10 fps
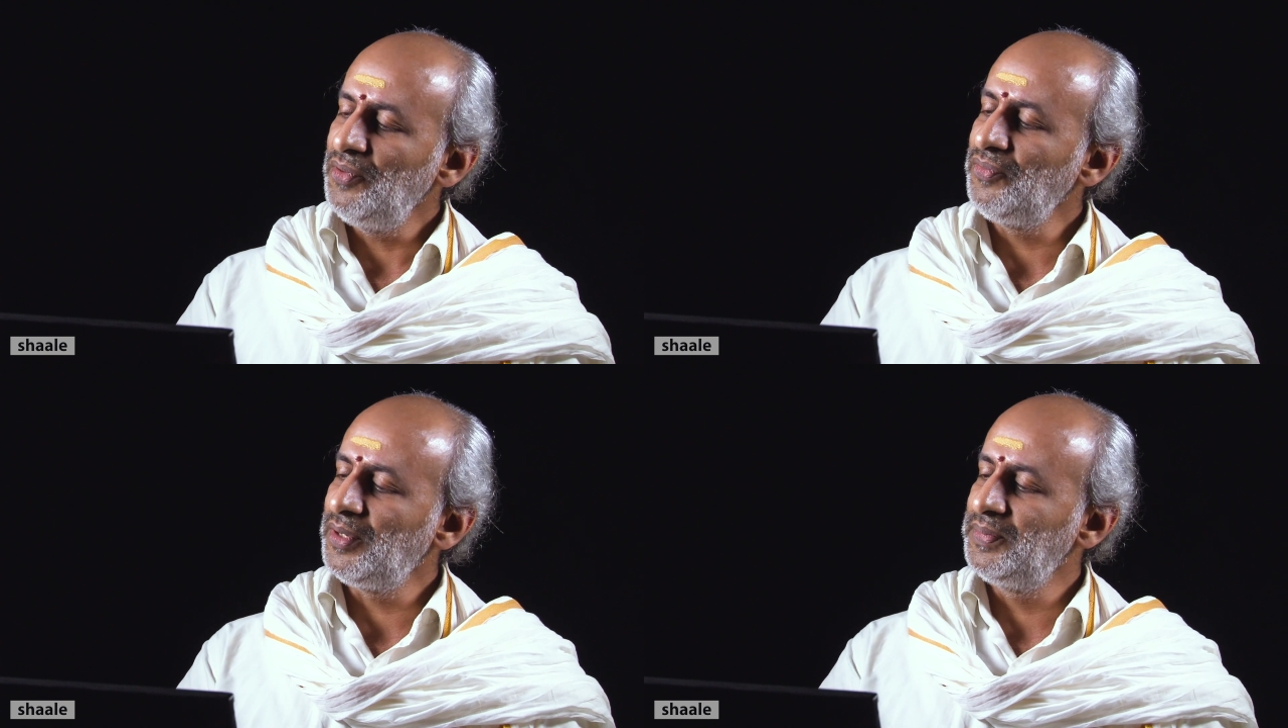
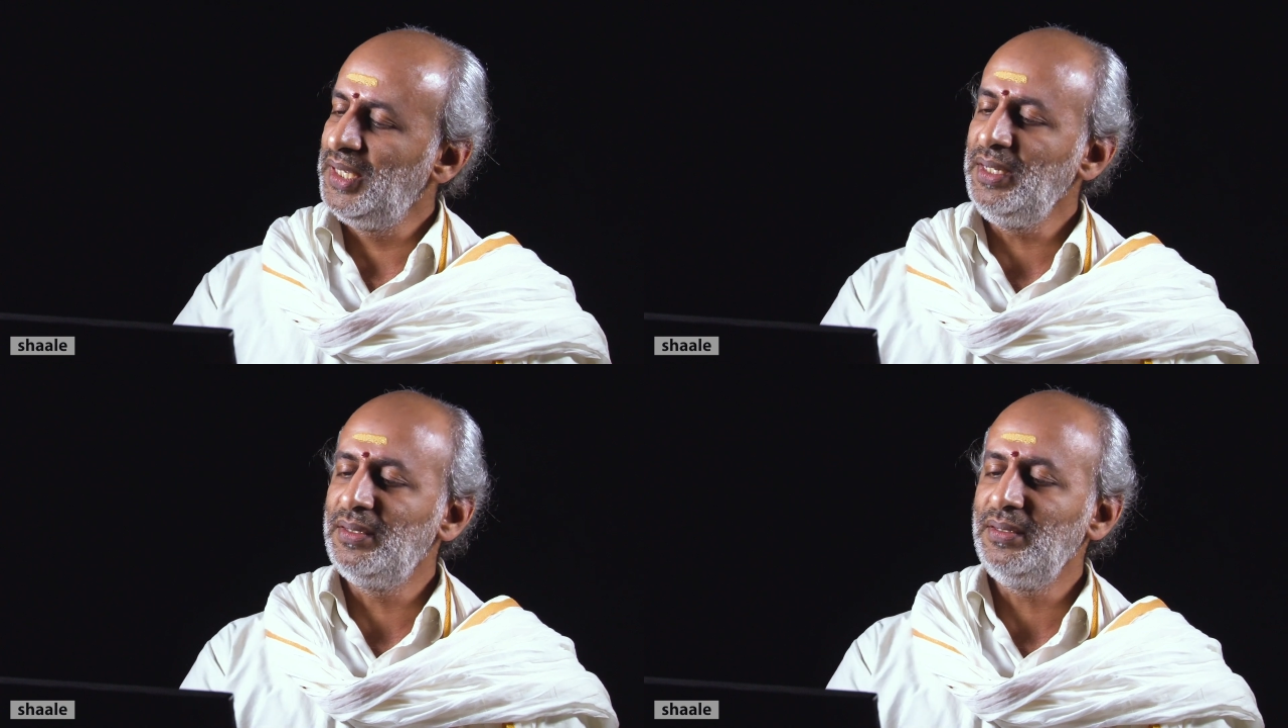From
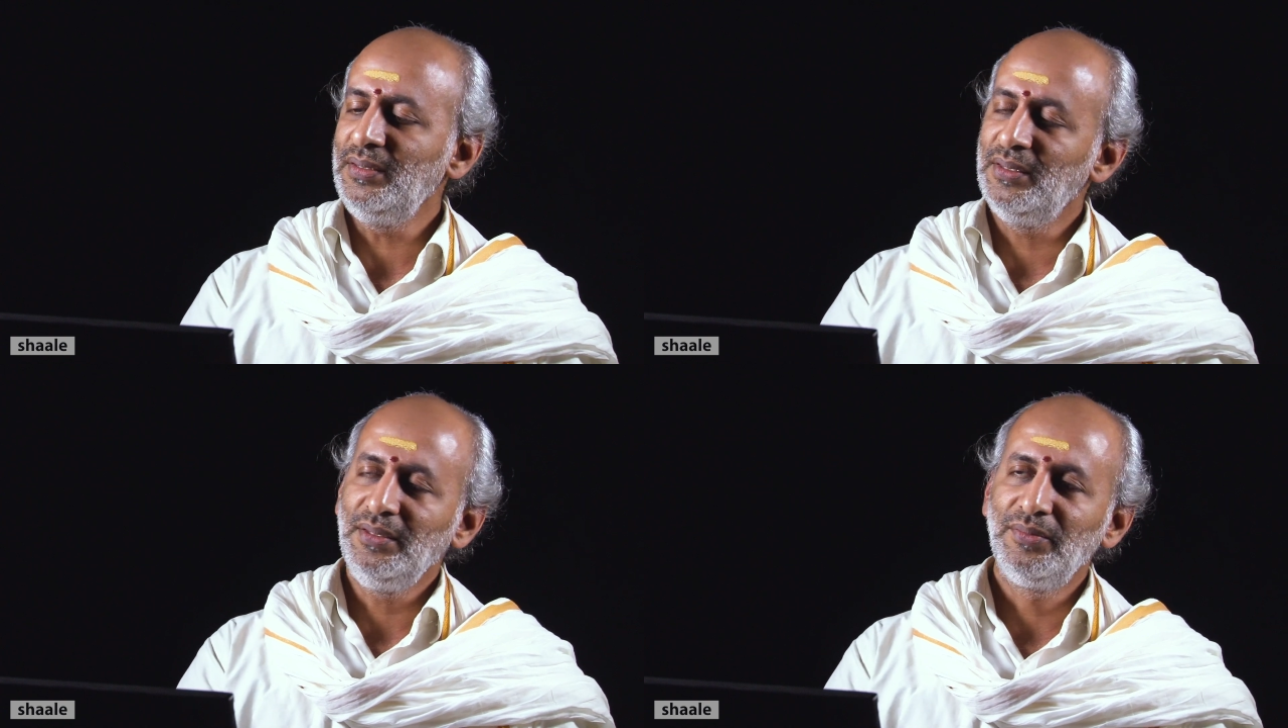
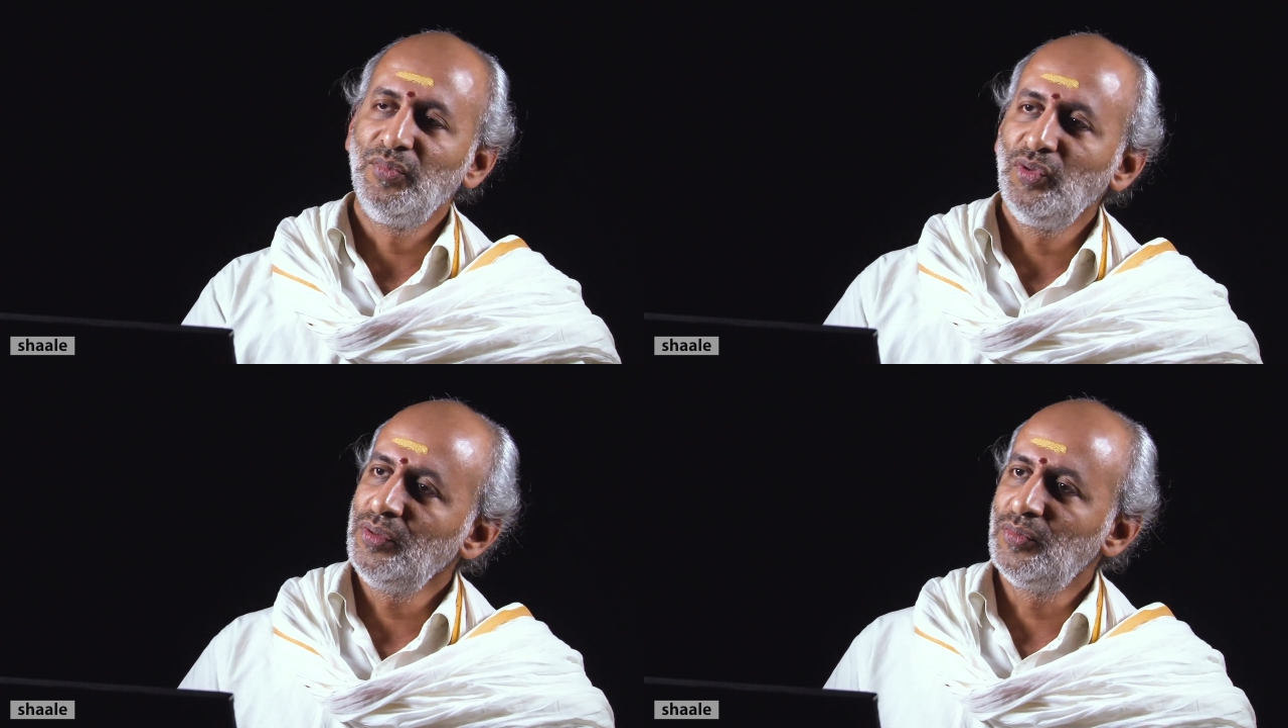then
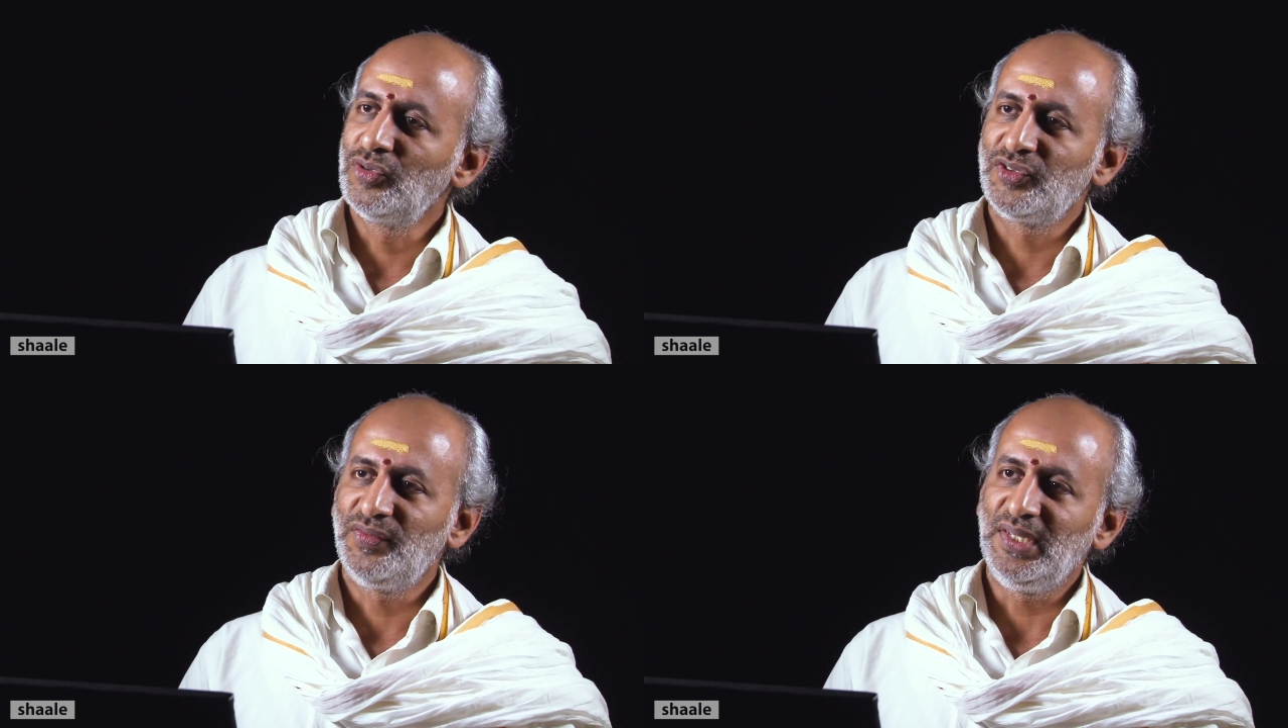moon
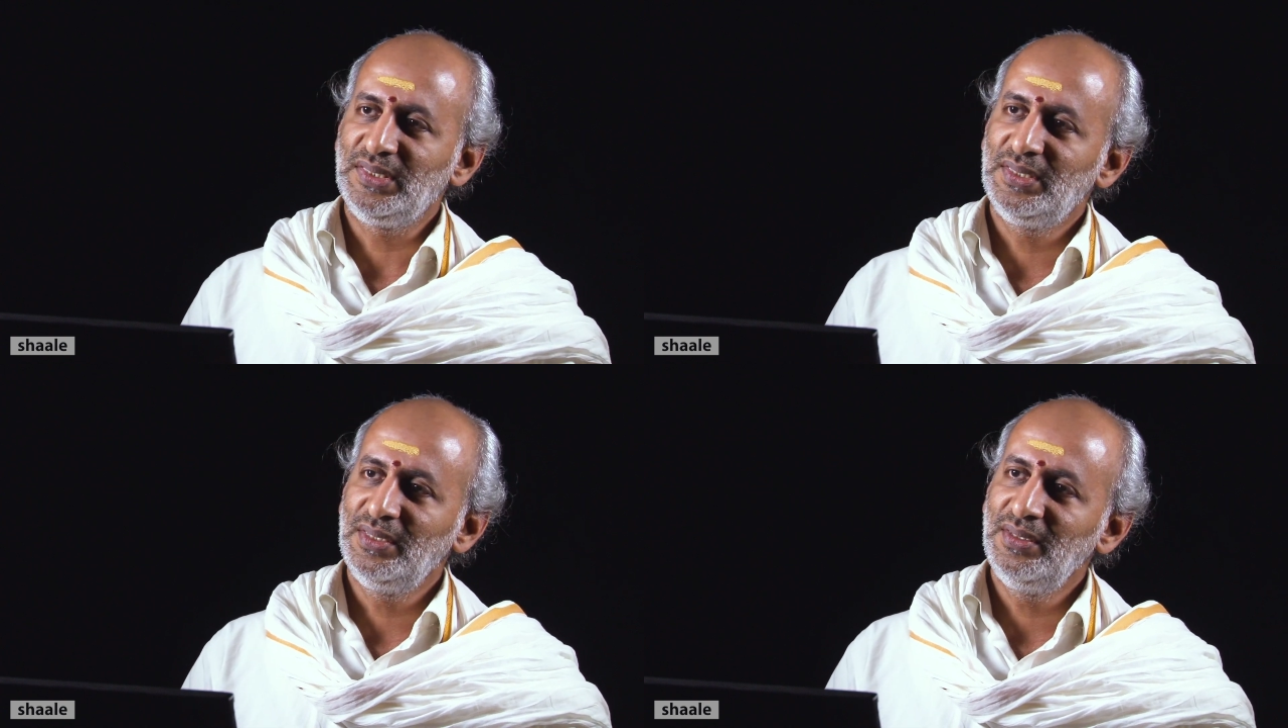moves
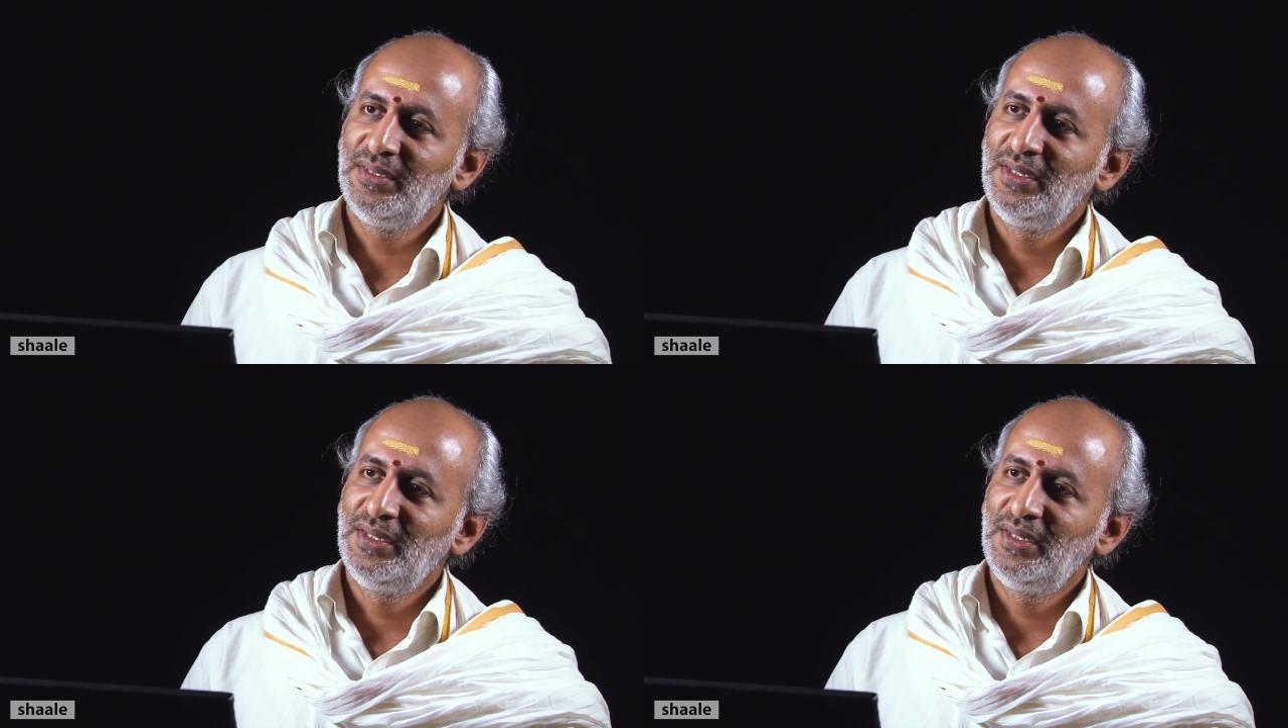faster,